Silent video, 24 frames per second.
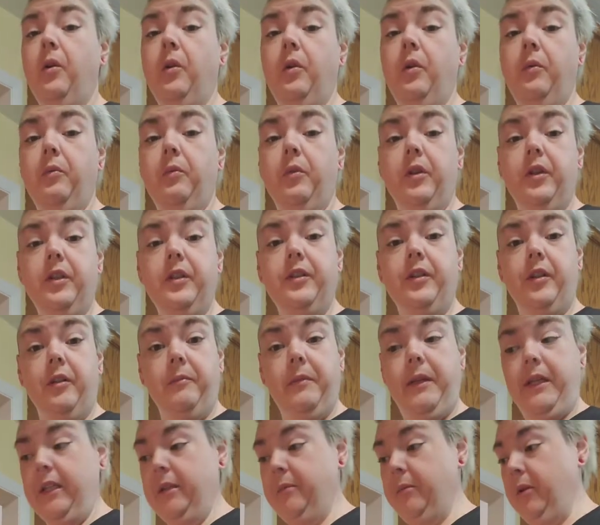we're going to start
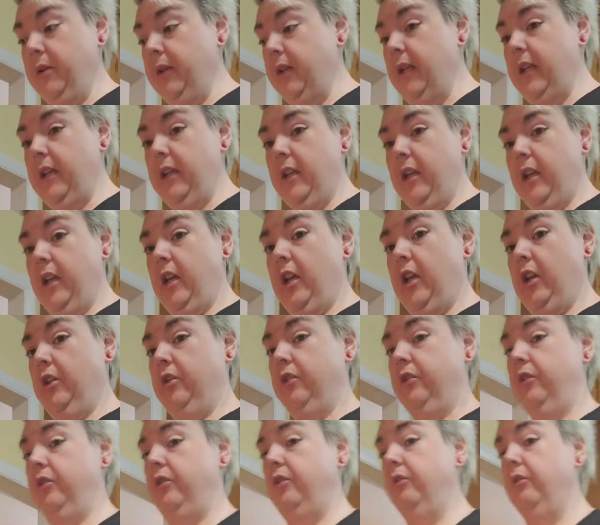making the marinade.
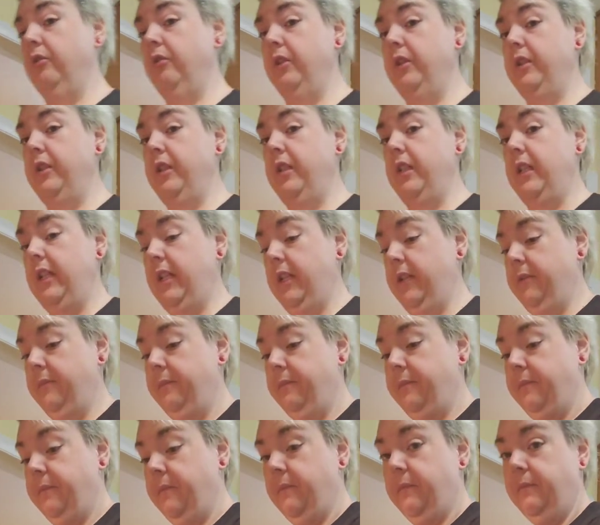So, you're going to need
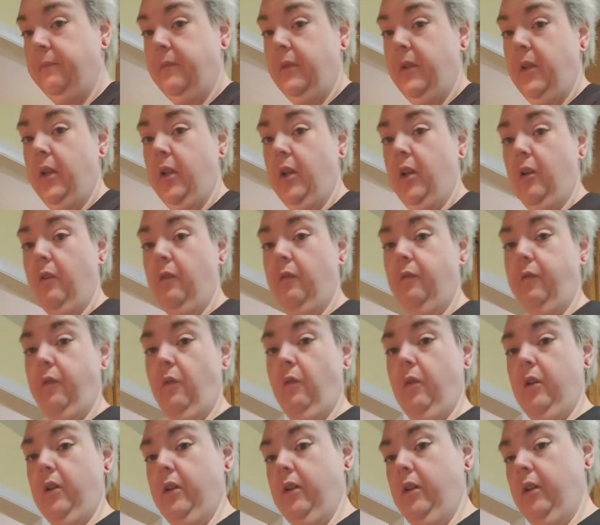
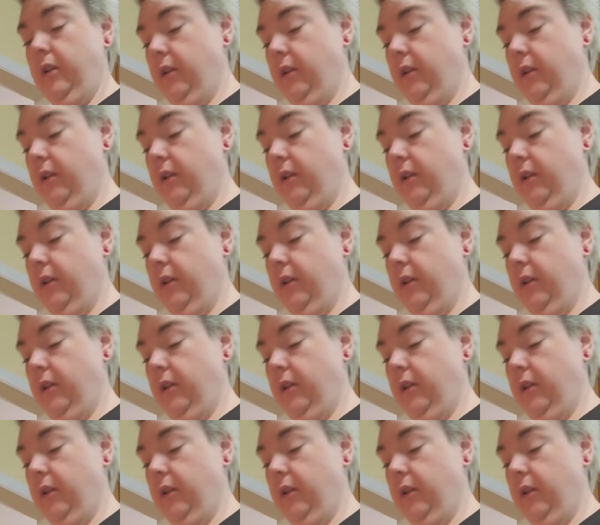4